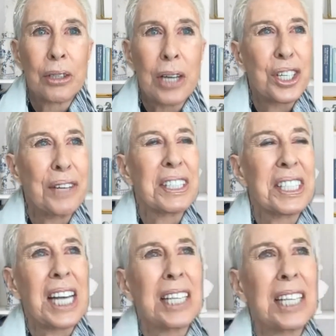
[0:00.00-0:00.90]
I shouldn't
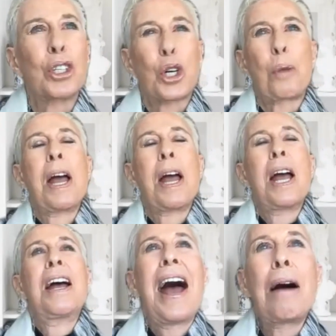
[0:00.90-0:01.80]
even say long-term.
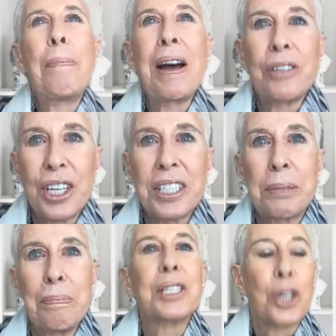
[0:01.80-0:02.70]
How about
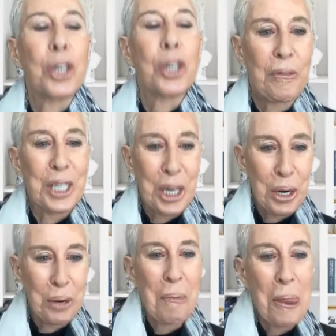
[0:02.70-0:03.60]
just midterm
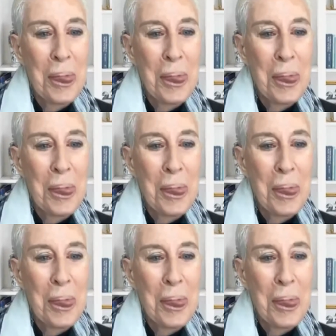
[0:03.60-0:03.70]
vision?